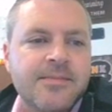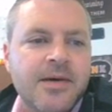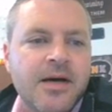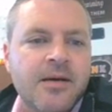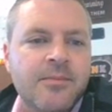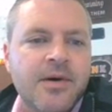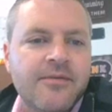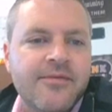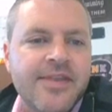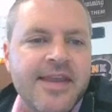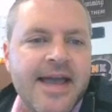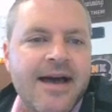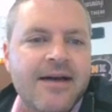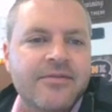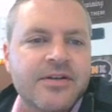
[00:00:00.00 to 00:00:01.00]
above
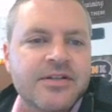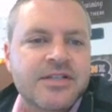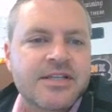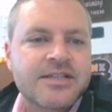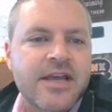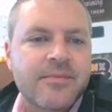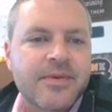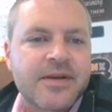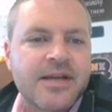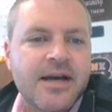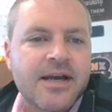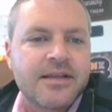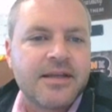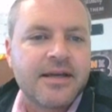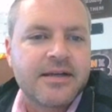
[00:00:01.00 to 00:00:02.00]
the average has now been
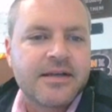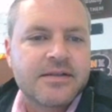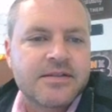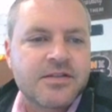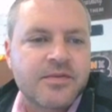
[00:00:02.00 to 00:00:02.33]
highlighted.